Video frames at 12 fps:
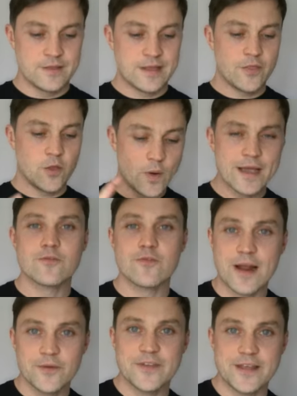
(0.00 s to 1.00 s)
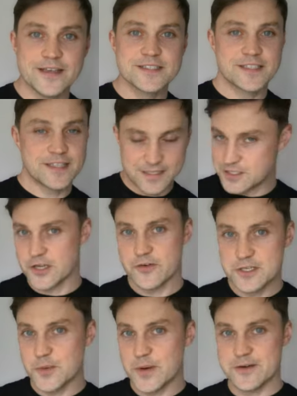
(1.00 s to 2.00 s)
Now the way around this, because
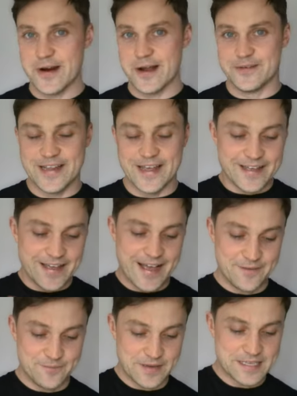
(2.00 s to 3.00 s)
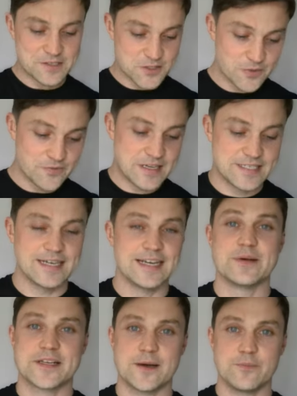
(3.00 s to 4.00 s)
there is a way around it, is to invest in a
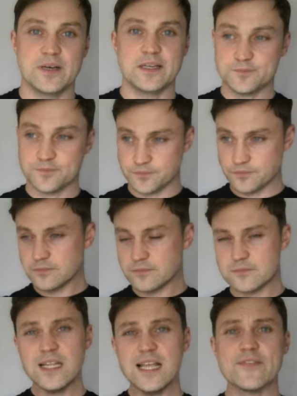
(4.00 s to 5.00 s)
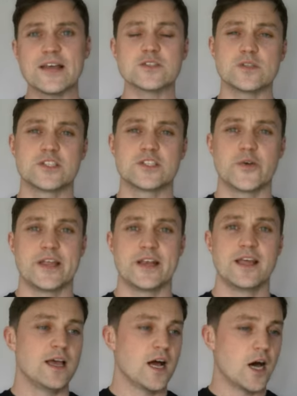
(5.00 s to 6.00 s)
limited company, and that's what they're
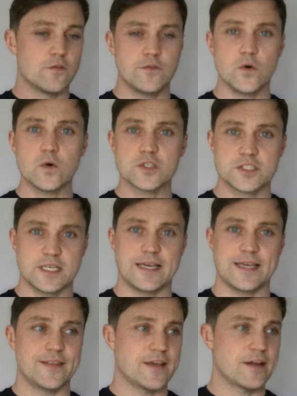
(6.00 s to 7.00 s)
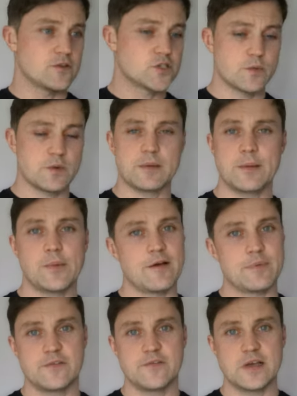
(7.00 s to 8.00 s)
doing. Unfortunately, there are so many people that
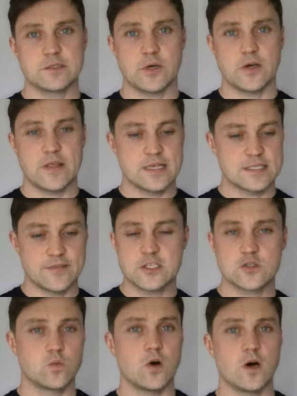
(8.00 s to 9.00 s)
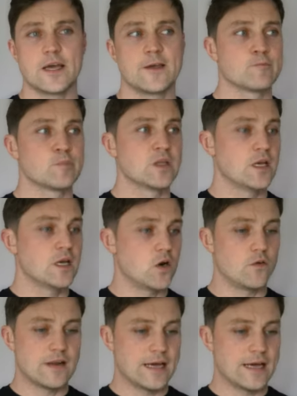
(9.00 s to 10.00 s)
have been affected by this, and this is why a
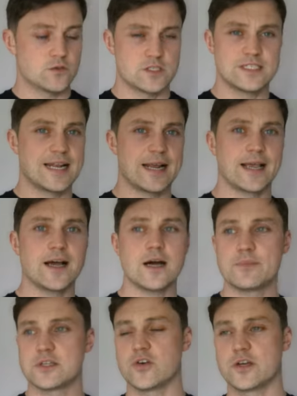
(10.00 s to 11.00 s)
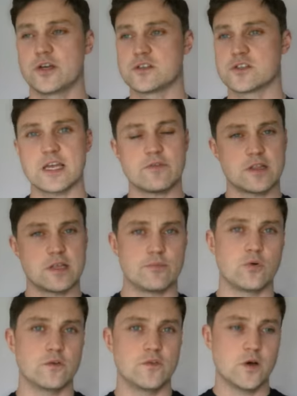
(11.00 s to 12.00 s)
lot of landlords are selling up. They're trying to just get rid of their
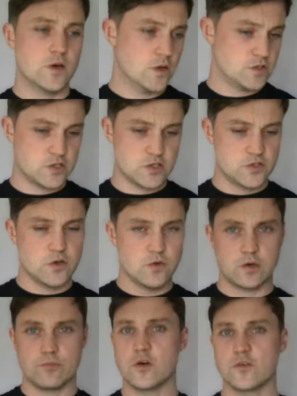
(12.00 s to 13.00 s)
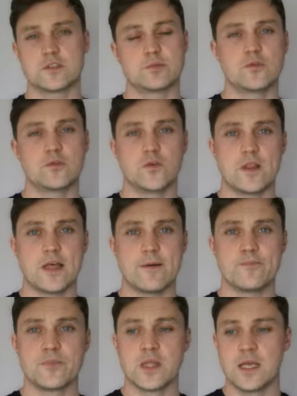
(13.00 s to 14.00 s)
portfolios. It's just no longer profitable for
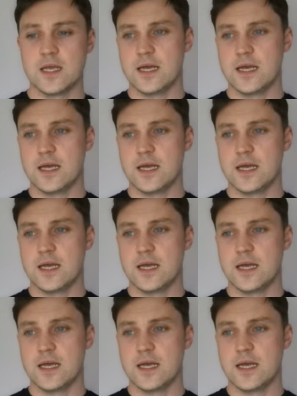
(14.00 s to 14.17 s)
them.